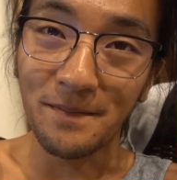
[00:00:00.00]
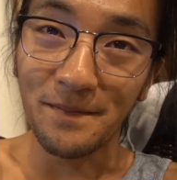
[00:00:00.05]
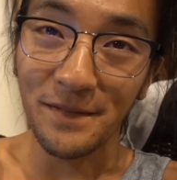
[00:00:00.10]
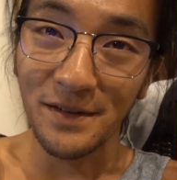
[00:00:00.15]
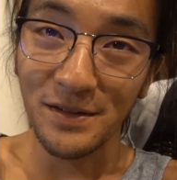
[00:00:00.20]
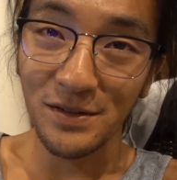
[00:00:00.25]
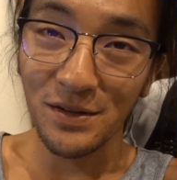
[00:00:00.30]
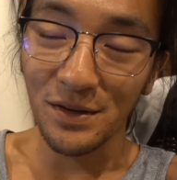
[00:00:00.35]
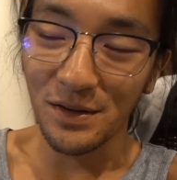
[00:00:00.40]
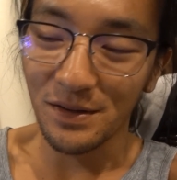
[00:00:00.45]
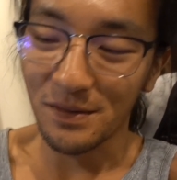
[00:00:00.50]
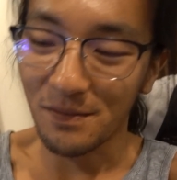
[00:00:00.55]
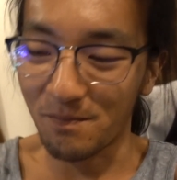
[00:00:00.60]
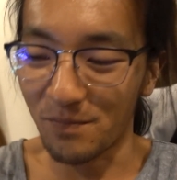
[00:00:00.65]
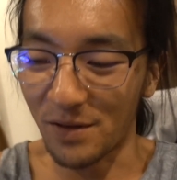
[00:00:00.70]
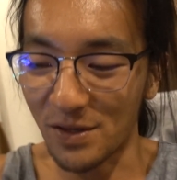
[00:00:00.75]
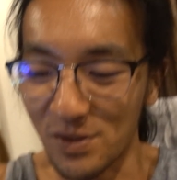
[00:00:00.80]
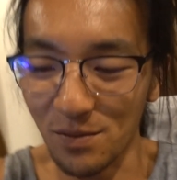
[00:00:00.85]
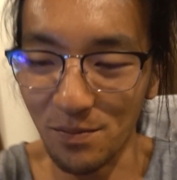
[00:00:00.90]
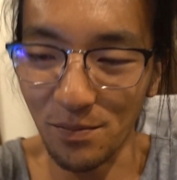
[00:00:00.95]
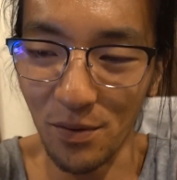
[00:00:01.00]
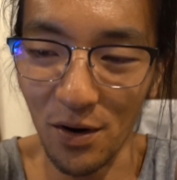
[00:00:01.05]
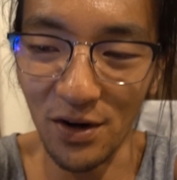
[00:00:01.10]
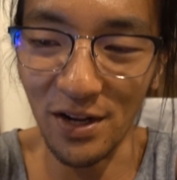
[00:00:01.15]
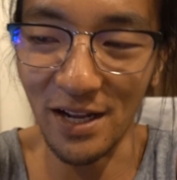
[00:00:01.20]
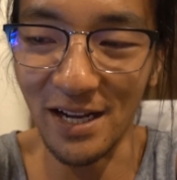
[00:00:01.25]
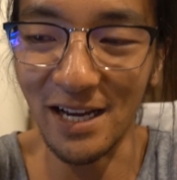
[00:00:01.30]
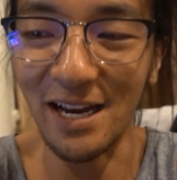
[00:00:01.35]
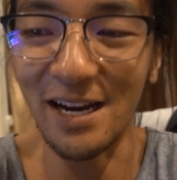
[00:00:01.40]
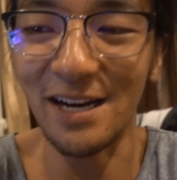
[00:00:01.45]
That's what, that's what
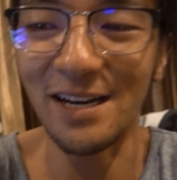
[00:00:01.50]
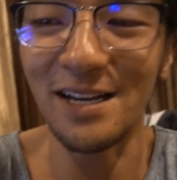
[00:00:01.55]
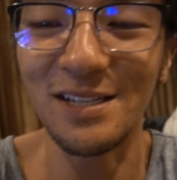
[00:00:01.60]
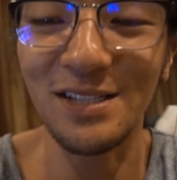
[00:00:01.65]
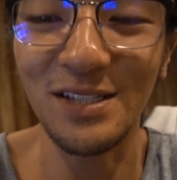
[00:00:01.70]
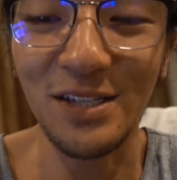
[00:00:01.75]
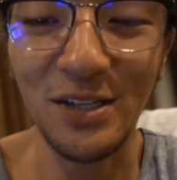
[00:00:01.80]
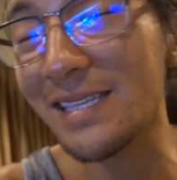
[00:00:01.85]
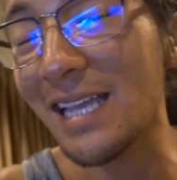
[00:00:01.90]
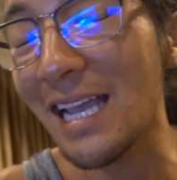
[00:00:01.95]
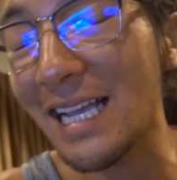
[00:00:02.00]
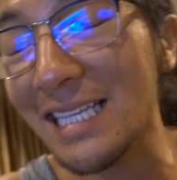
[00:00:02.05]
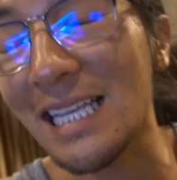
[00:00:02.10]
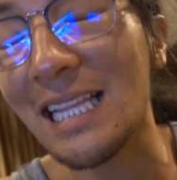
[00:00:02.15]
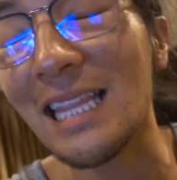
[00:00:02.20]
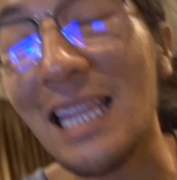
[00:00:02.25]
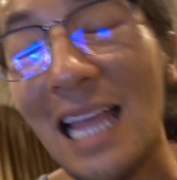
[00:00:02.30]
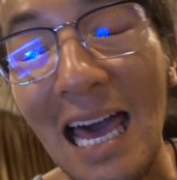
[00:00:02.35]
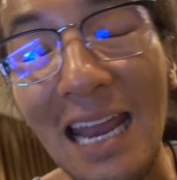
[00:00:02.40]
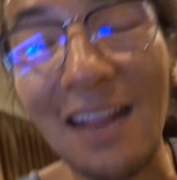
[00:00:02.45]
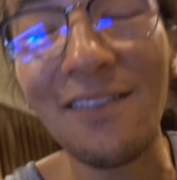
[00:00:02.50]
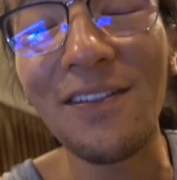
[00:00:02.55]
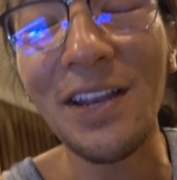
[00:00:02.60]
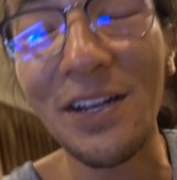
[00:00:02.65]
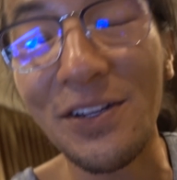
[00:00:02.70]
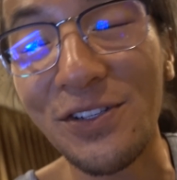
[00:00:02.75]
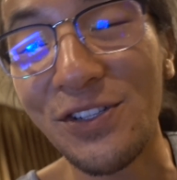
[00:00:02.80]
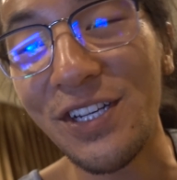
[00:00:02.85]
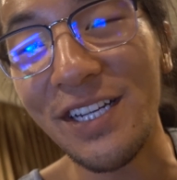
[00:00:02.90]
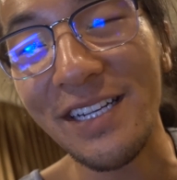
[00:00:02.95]
partying kind of does It takes a lot of
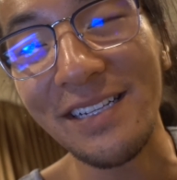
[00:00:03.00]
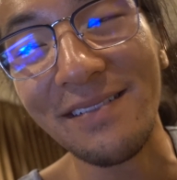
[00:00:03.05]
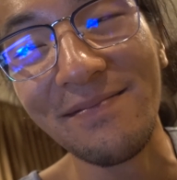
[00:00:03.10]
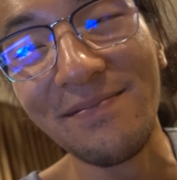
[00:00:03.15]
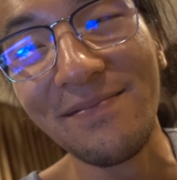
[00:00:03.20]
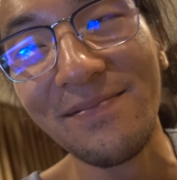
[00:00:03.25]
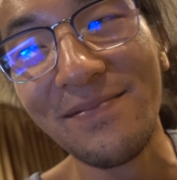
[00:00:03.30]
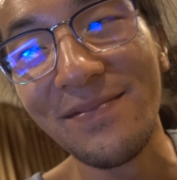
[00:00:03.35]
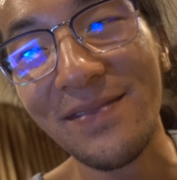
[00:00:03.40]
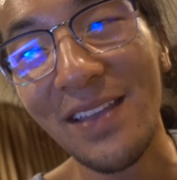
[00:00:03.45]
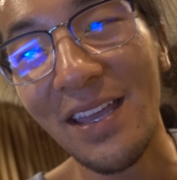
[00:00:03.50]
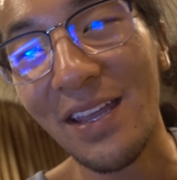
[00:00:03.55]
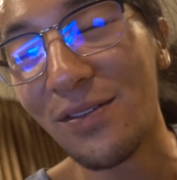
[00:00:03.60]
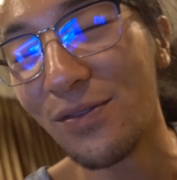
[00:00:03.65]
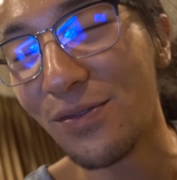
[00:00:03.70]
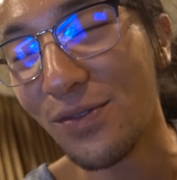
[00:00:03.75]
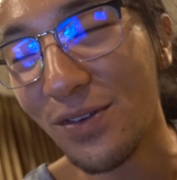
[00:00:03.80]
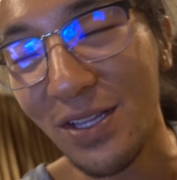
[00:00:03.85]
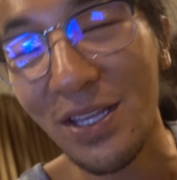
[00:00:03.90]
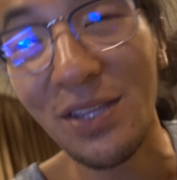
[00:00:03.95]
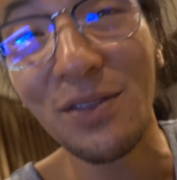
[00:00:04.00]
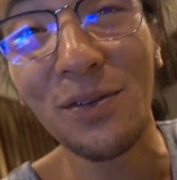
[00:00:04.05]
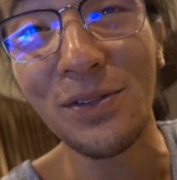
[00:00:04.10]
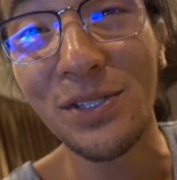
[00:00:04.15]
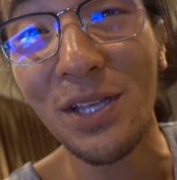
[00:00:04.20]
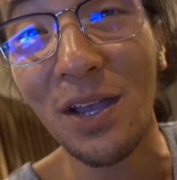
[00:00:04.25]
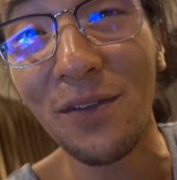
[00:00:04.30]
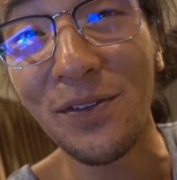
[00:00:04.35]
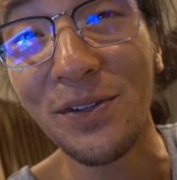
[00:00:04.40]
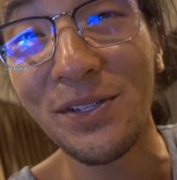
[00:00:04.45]
energy, and it really
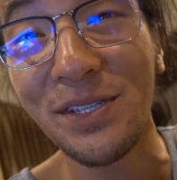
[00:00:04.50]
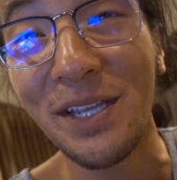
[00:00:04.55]
throws off your